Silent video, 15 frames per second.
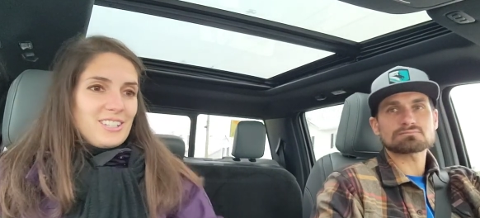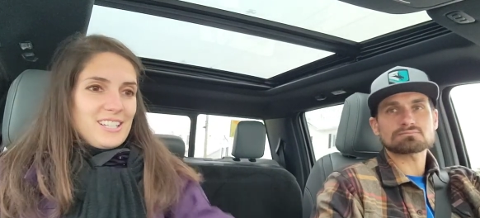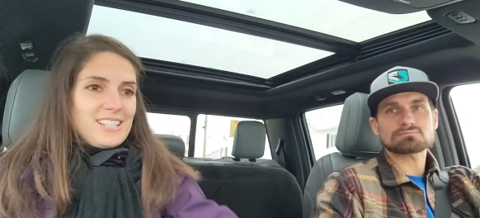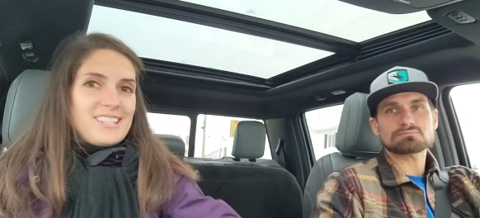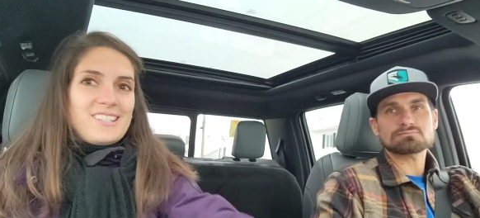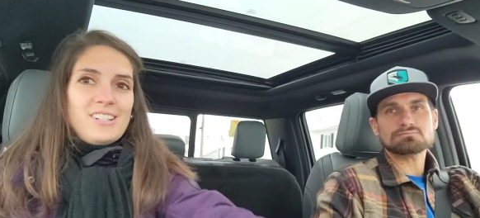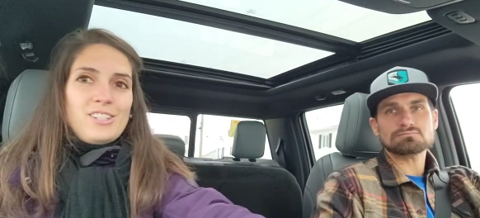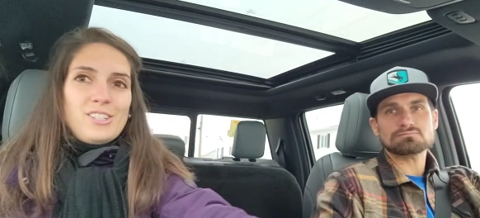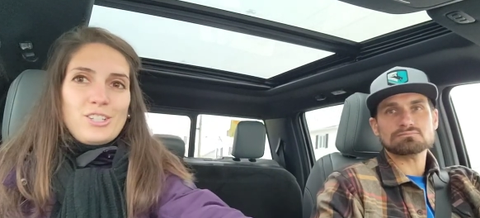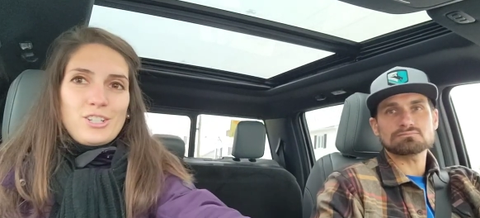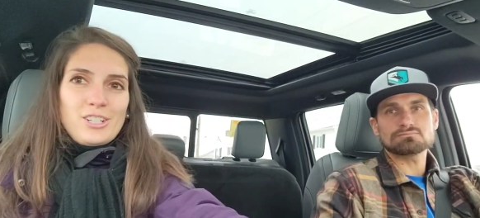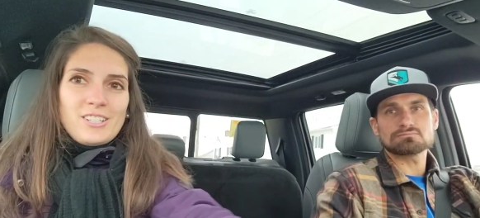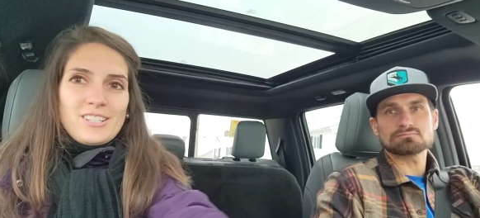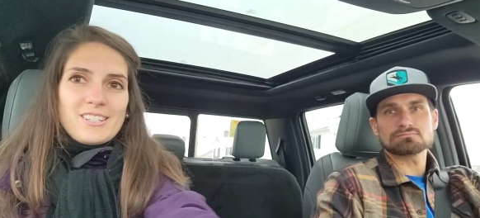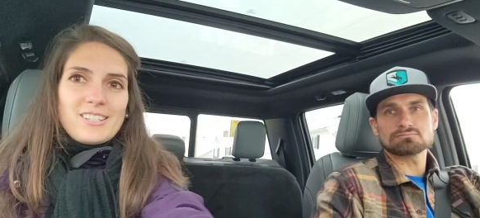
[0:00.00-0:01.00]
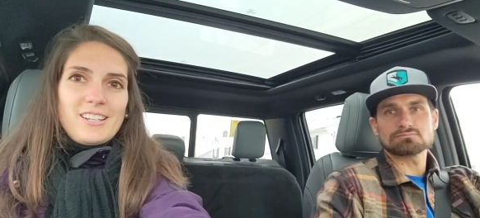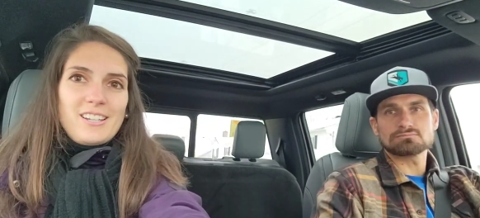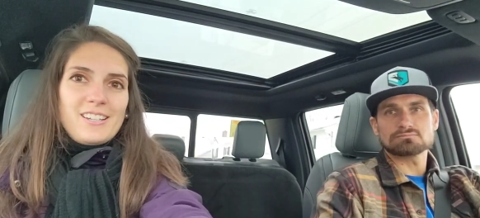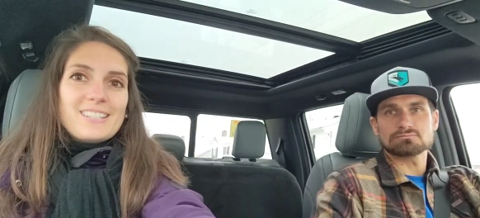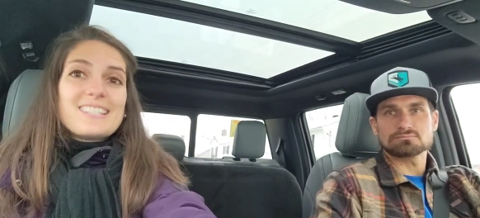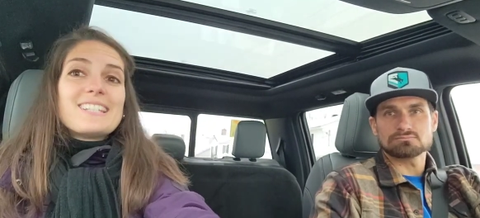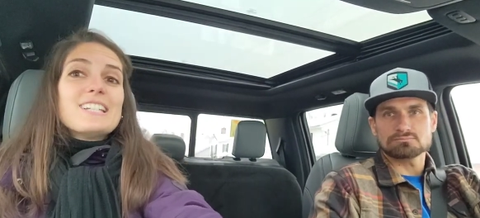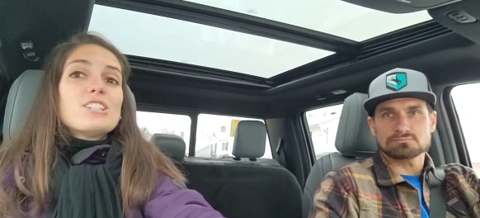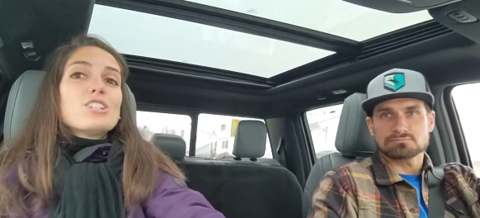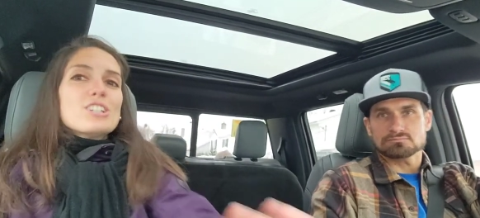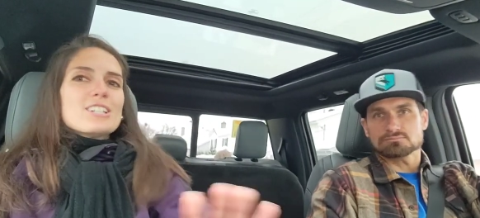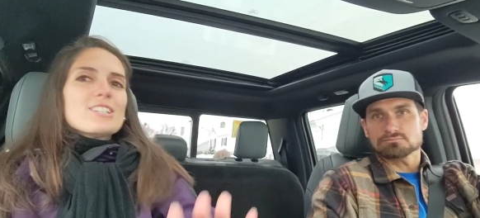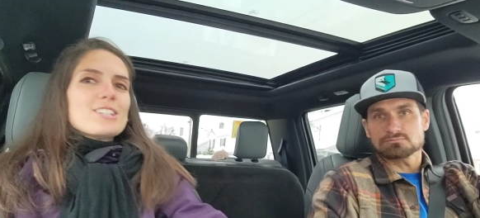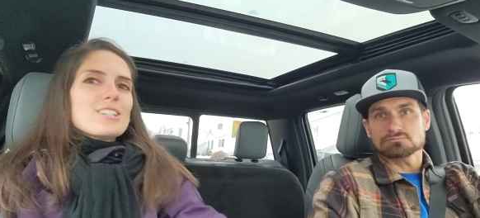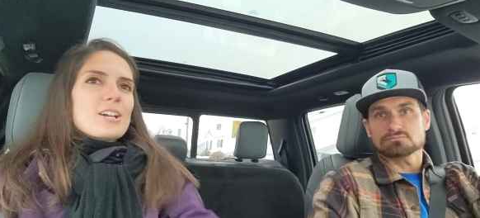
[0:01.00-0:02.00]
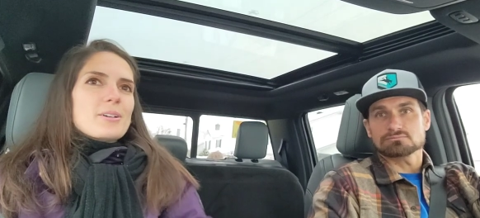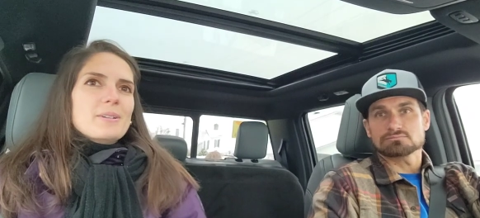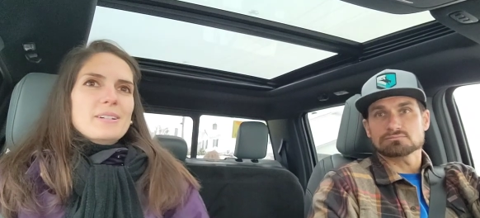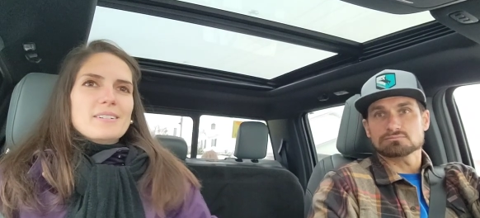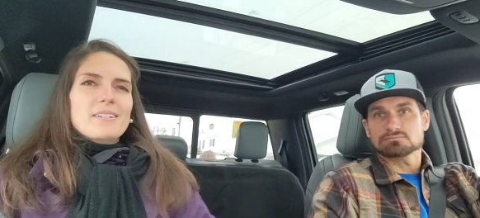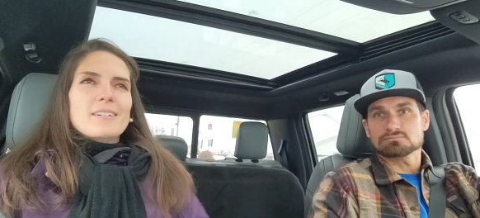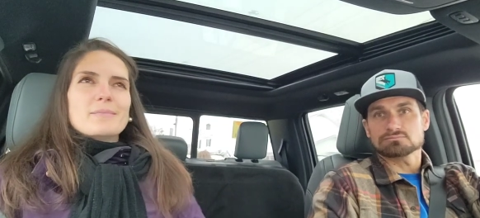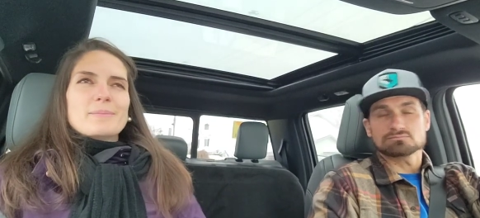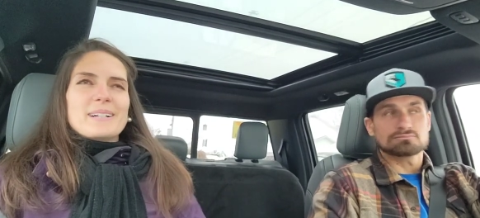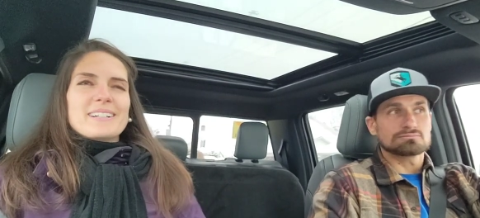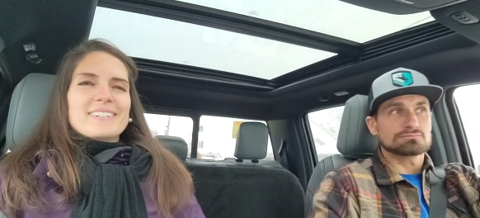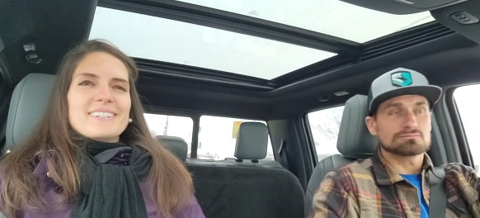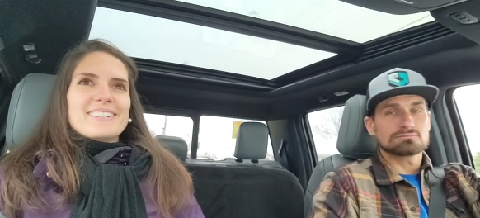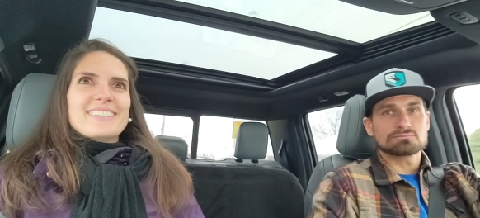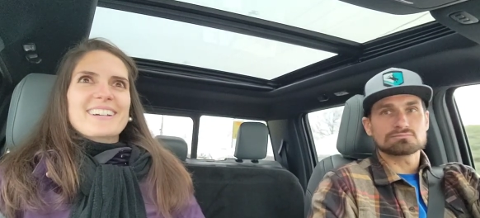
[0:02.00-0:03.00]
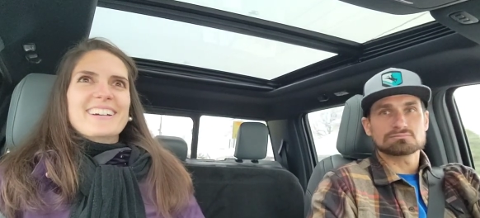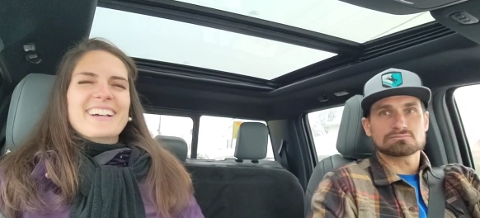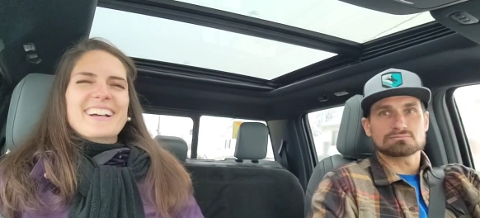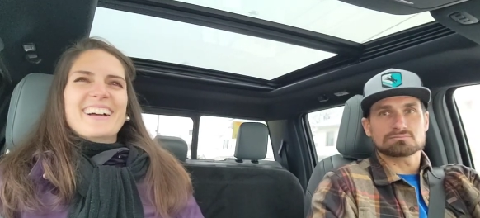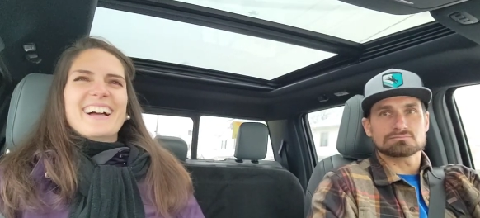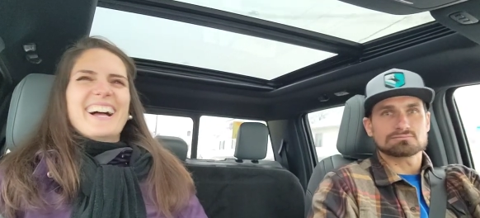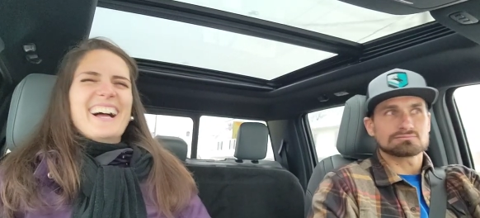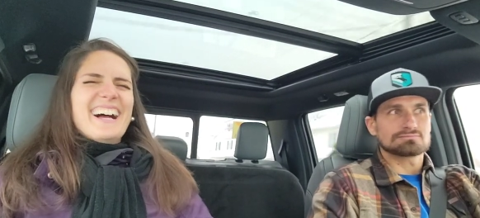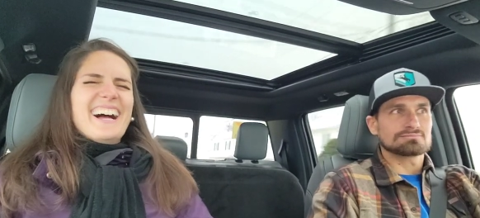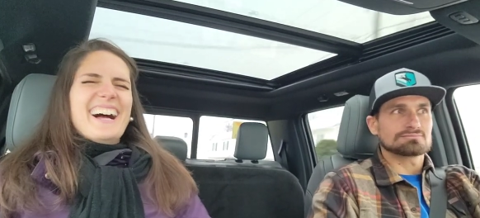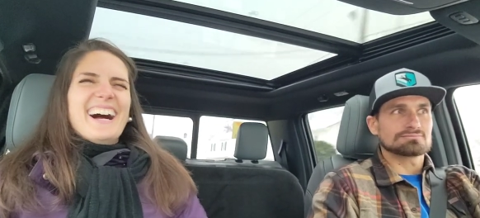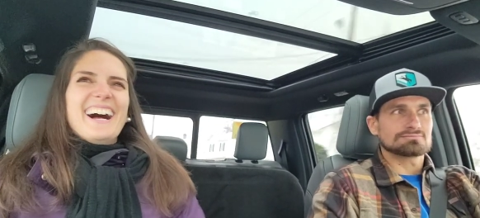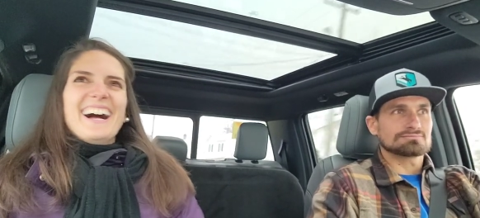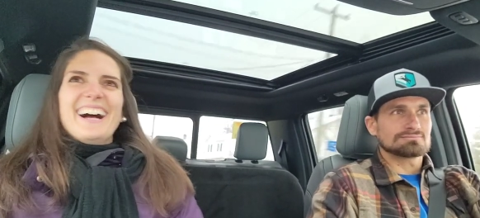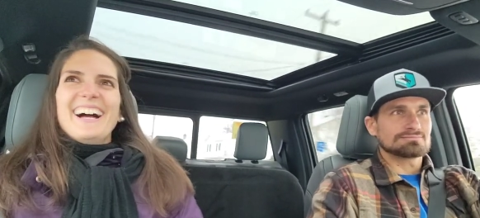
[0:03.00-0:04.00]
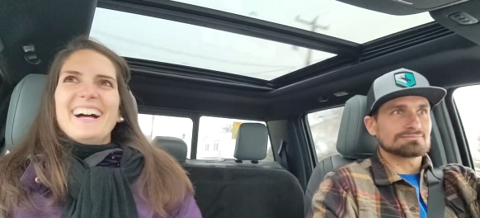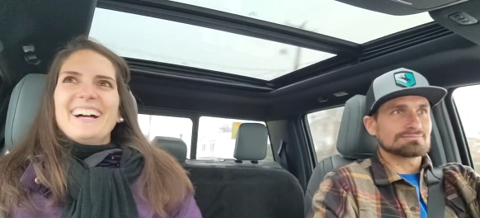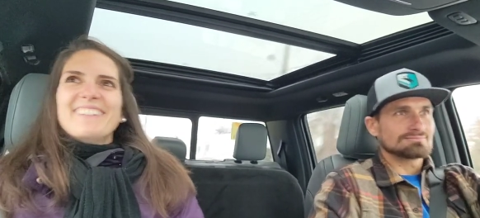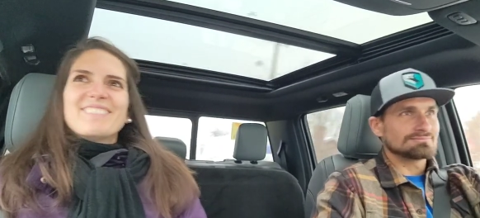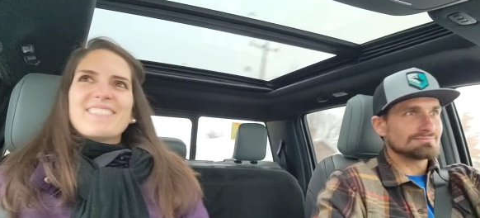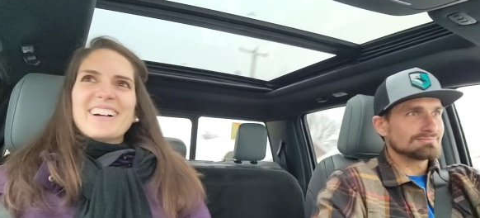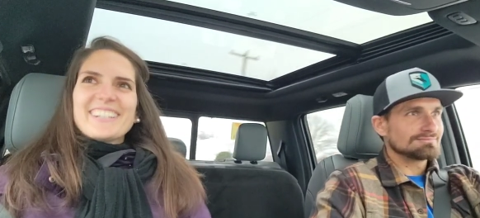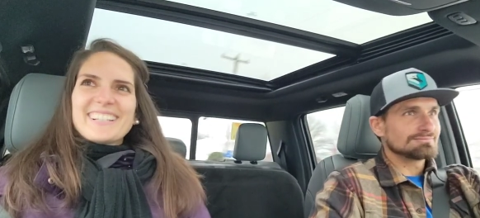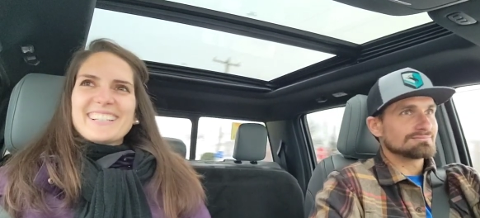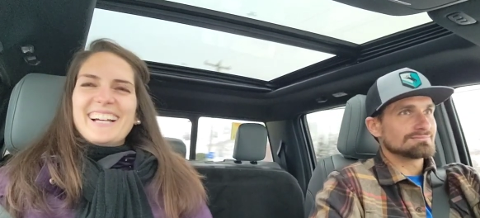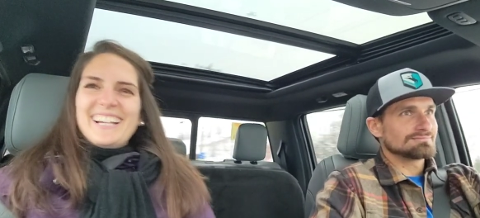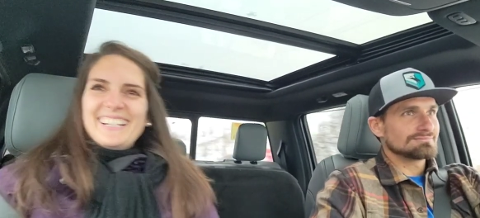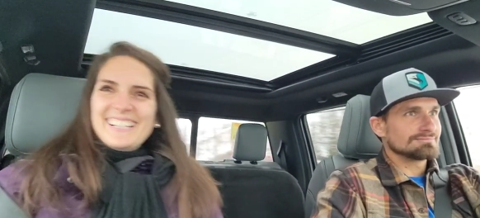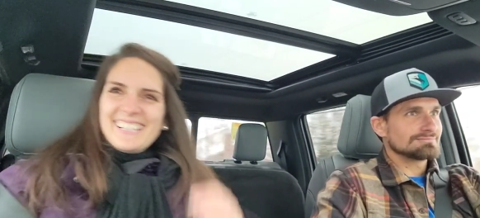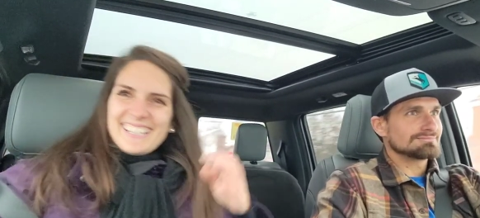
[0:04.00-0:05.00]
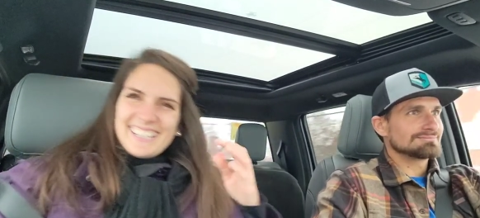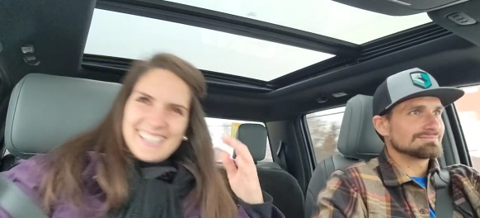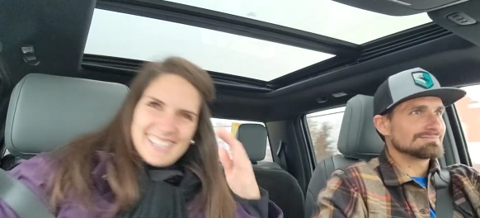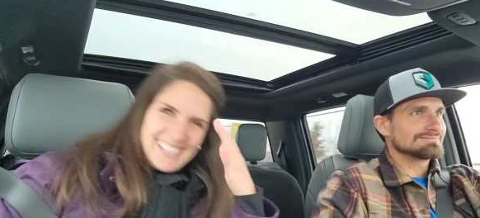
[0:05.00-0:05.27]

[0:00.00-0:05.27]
Speaker 1: The stitches, uh, stitches, sorry. Oh my God. I'm gonna die.